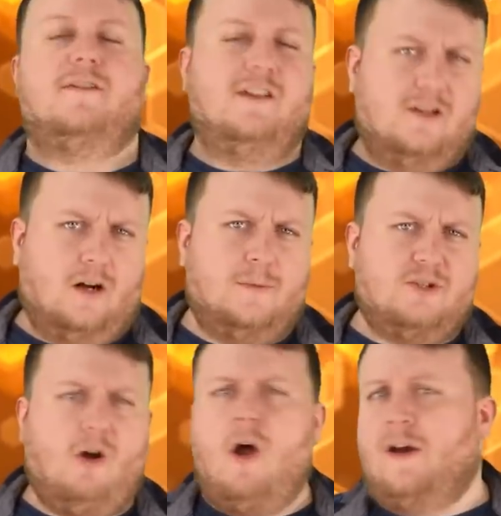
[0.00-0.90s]
Neil
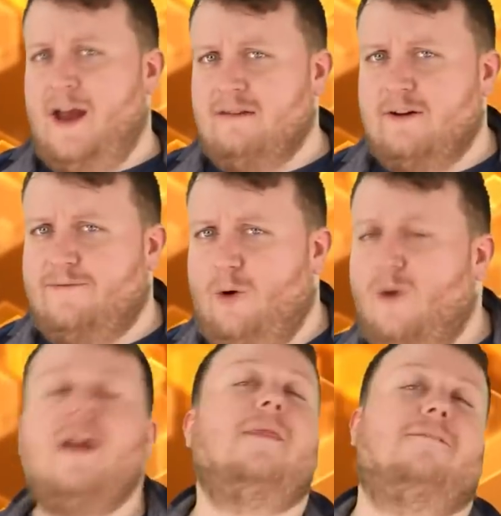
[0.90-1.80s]
Armstrong, Henry
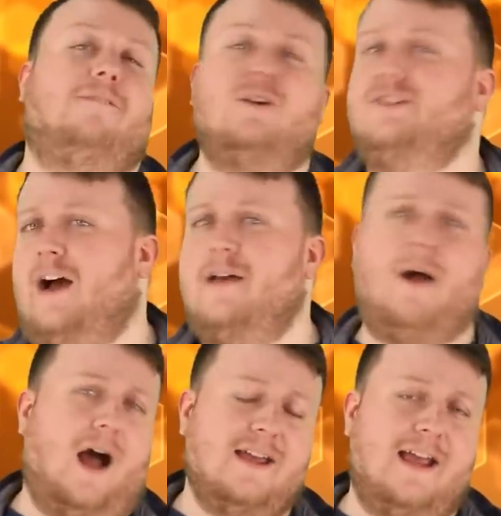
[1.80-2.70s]
Ford, and the first
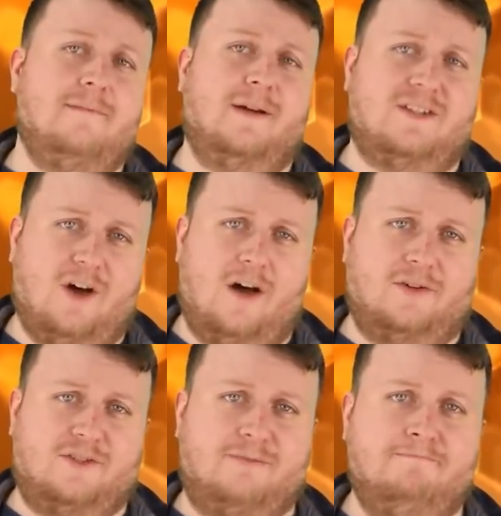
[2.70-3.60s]
time I ate
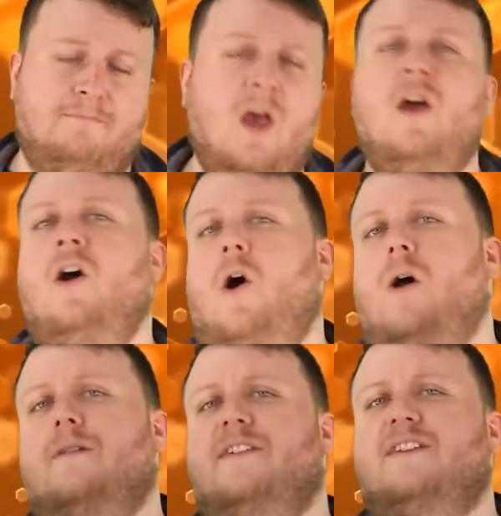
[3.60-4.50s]
McDonald's.
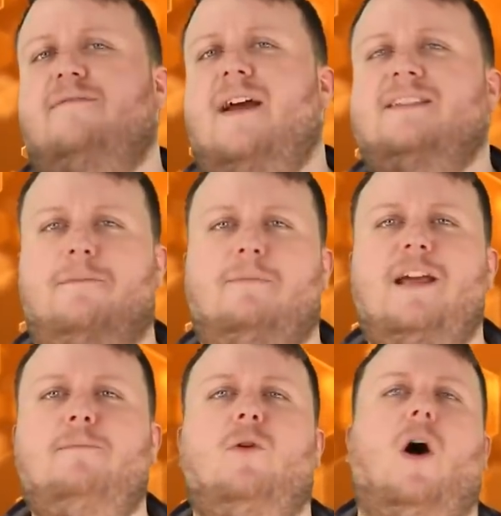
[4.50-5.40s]
All of these events and
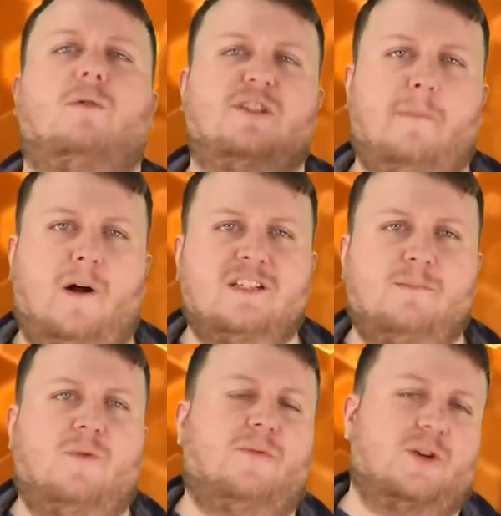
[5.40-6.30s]
people are
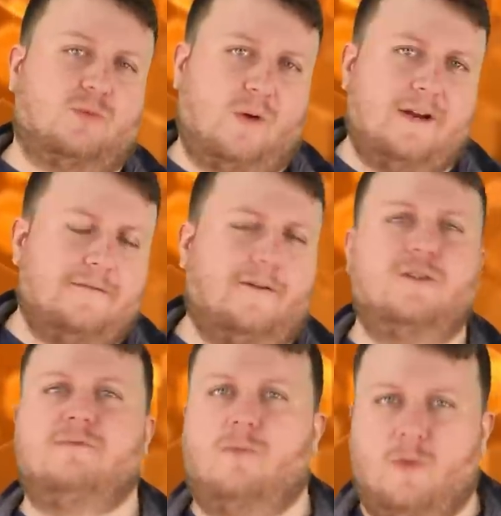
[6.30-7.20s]
responsible for great
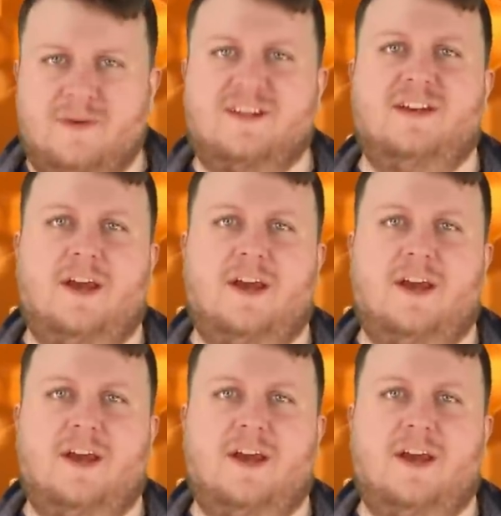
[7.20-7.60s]
first moments in